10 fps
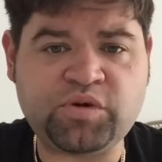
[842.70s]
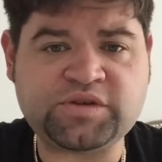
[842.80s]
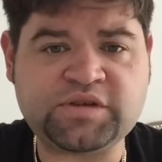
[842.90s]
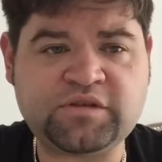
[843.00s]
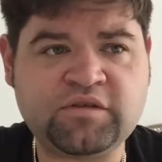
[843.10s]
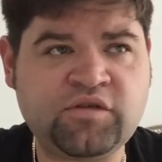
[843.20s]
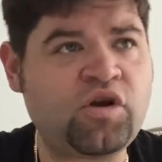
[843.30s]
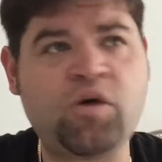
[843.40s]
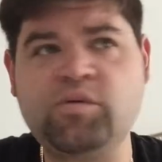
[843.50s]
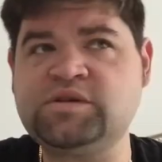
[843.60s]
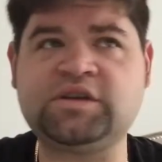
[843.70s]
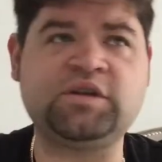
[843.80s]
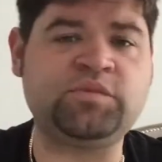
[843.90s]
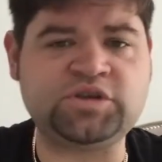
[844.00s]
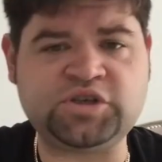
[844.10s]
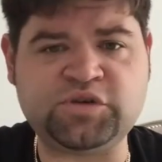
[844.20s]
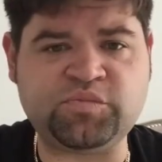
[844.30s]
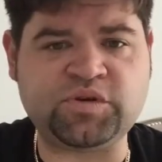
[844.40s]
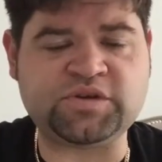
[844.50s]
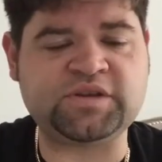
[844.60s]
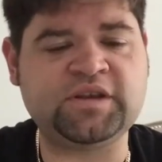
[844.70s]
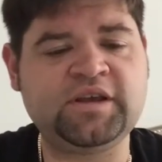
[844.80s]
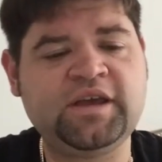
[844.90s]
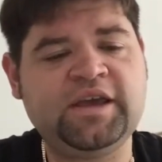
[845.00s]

person, they're always going to be a cheap person.